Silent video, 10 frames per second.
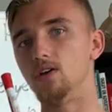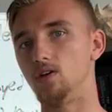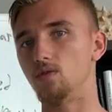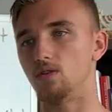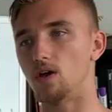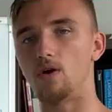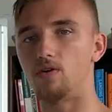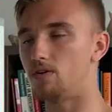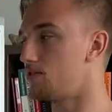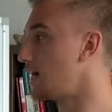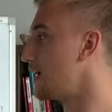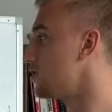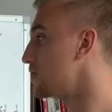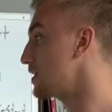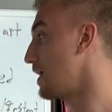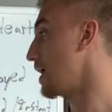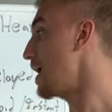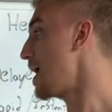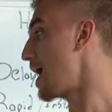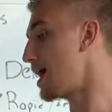You are the owner of the agency.
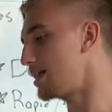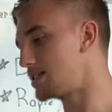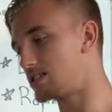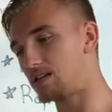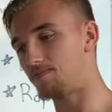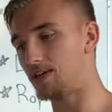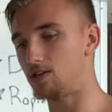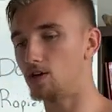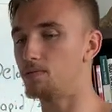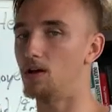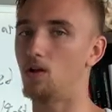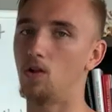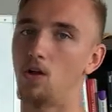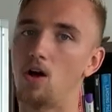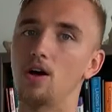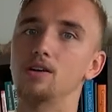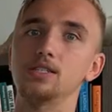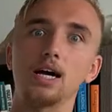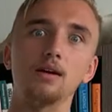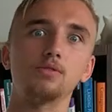And this is something that took me a long
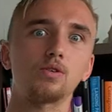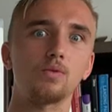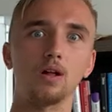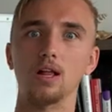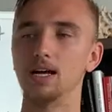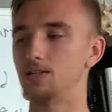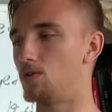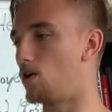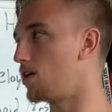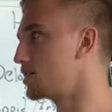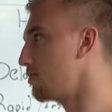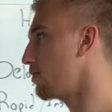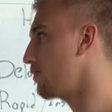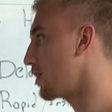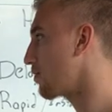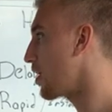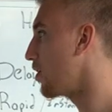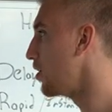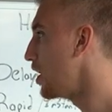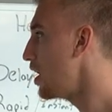time to realize, a long time to figure
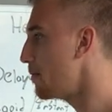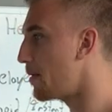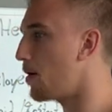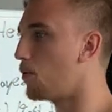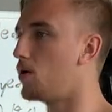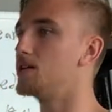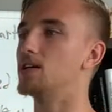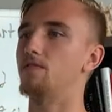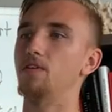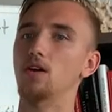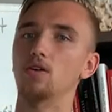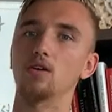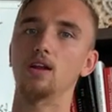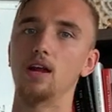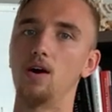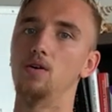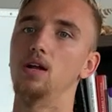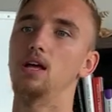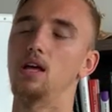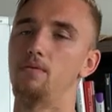out. But once I figured it out,
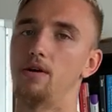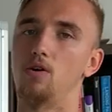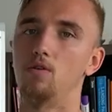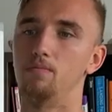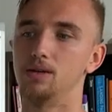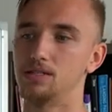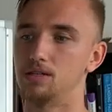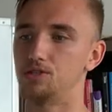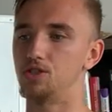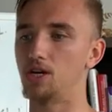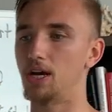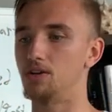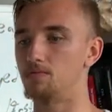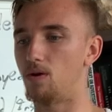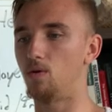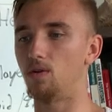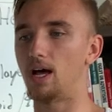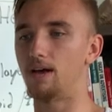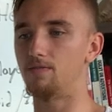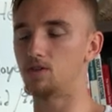my whole business changed, my whole
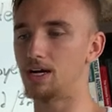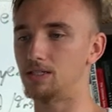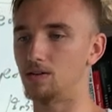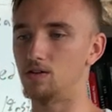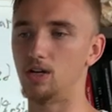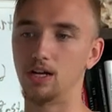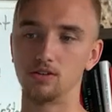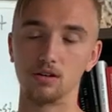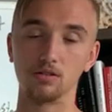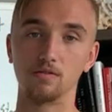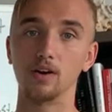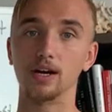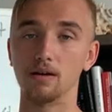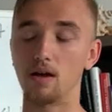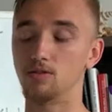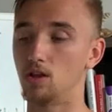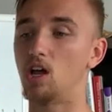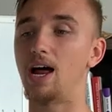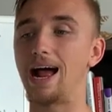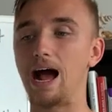life drastically changed, and I was very, I was a
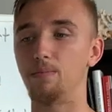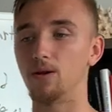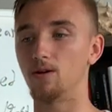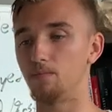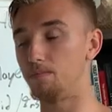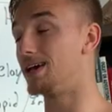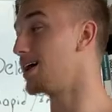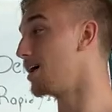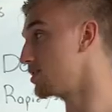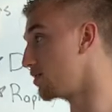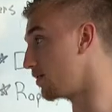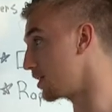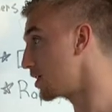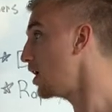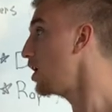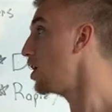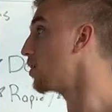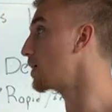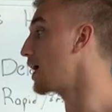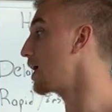lot happier because of it.
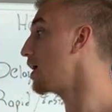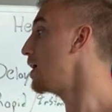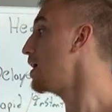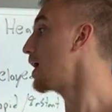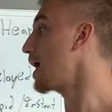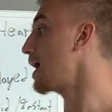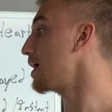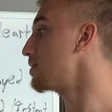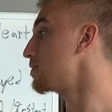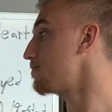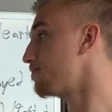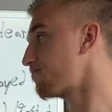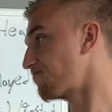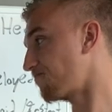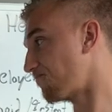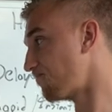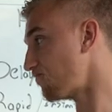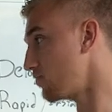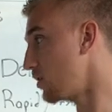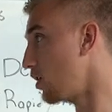Okay, and
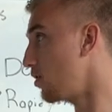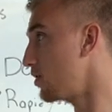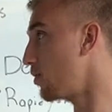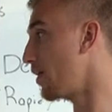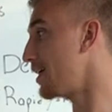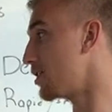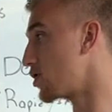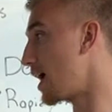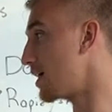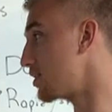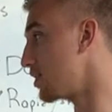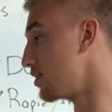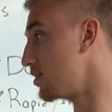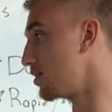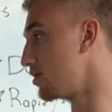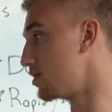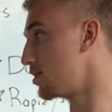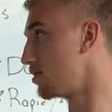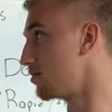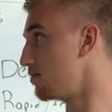the only way to track to, to
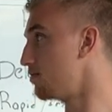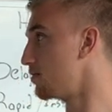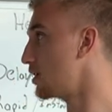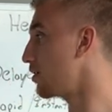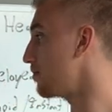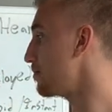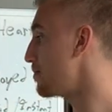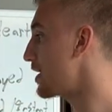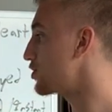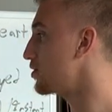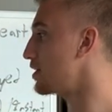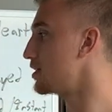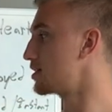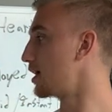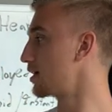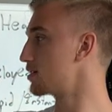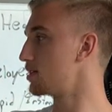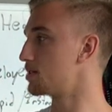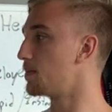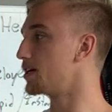to you know measure these things
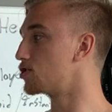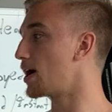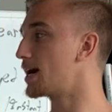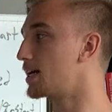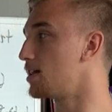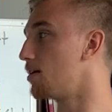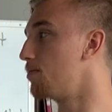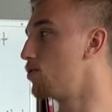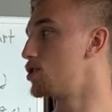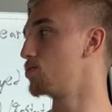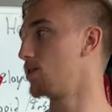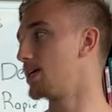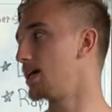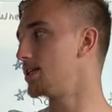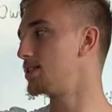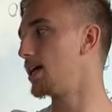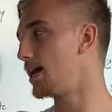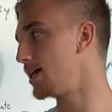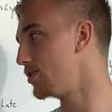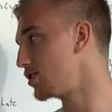is by tracking them, which we'll get into
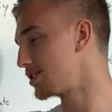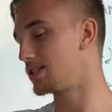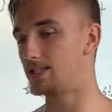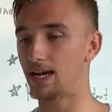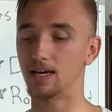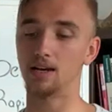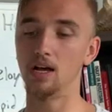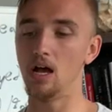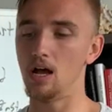that in just a second.